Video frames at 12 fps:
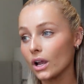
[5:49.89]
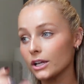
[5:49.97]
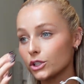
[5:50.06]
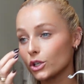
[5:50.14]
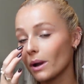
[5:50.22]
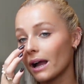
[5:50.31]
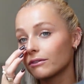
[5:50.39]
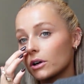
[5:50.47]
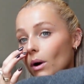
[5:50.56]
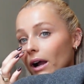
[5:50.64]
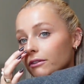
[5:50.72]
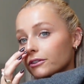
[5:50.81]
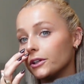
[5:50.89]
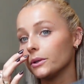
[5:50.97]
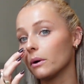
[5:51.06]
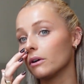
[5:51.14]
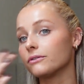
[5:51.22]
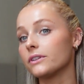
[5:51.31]
I do have quite a few
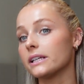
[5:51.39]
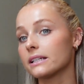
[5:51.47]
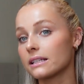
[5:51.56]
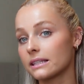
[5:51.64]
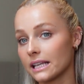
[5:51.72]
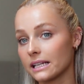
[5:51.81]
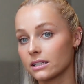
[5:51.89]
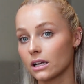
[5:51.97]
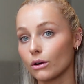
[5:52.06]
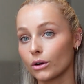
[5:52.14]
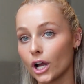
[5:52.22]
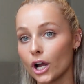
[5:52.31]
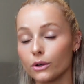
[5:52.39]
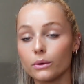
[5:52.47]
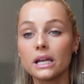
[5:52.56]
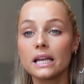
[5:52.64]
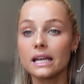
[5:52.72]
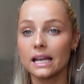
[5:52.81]
of this style coat
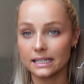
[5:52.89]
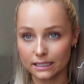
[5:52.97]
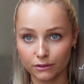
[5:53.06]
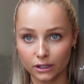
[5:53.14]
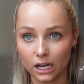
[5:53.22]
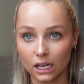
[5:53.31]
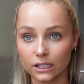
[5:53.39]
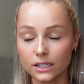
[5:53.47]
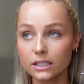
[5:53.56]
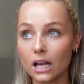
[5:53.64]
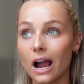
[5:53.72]
in different colors.